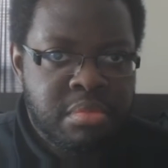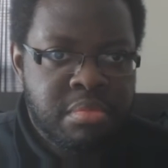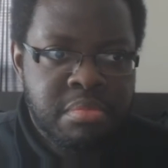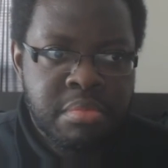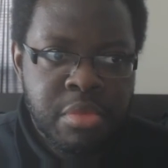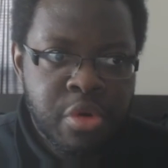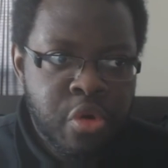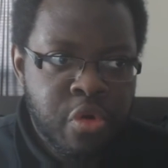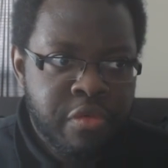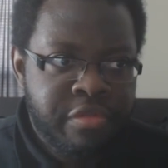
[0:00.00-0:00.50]

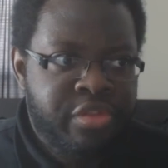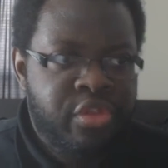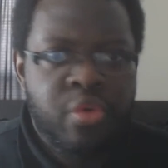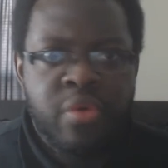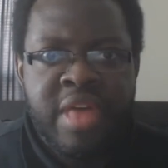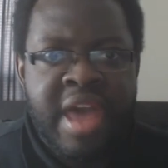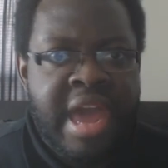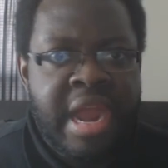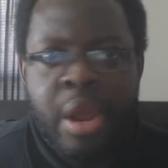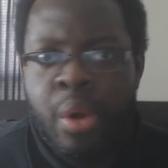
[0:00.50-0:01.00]
move through
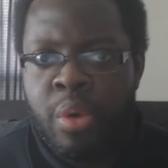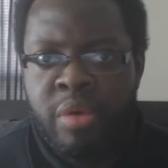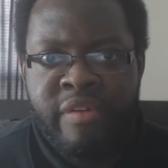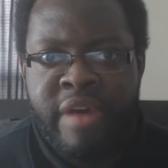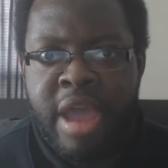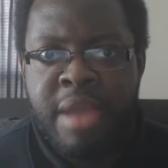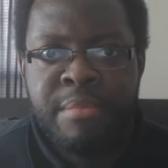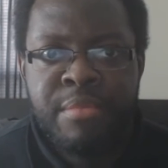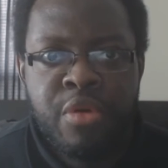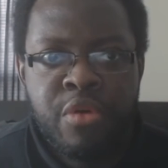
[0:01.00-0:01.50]
that however
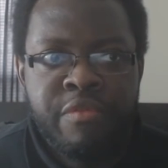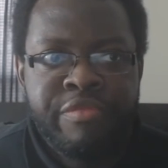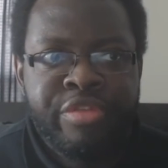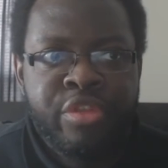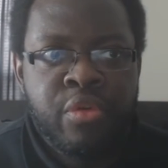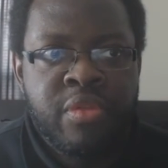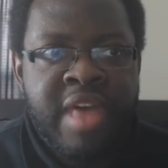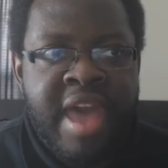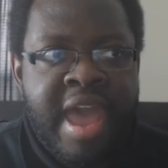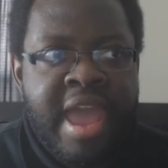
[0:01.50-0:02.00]
I move
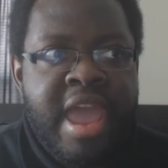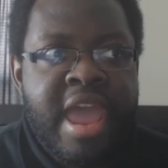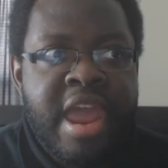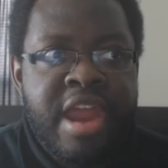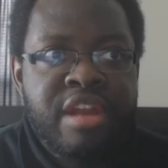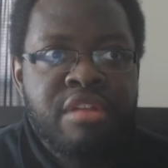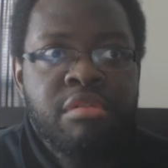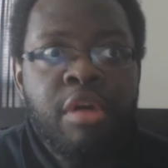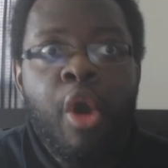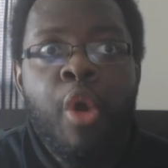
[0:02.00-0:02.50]
through that,
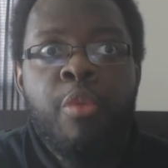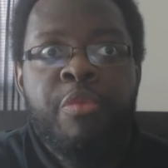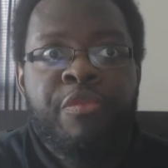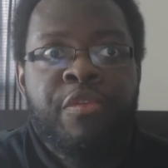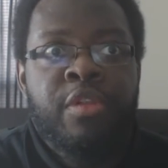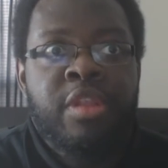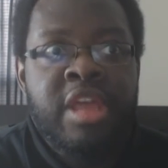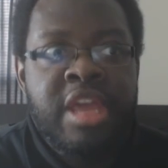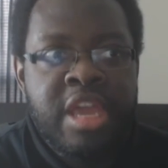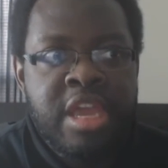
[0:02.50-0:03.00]
and
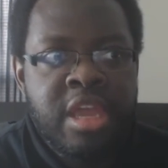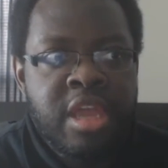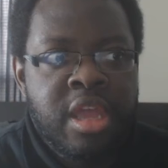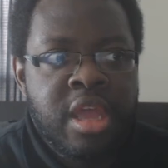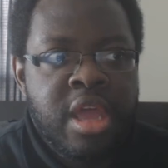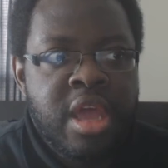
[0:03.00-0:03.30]
hopefully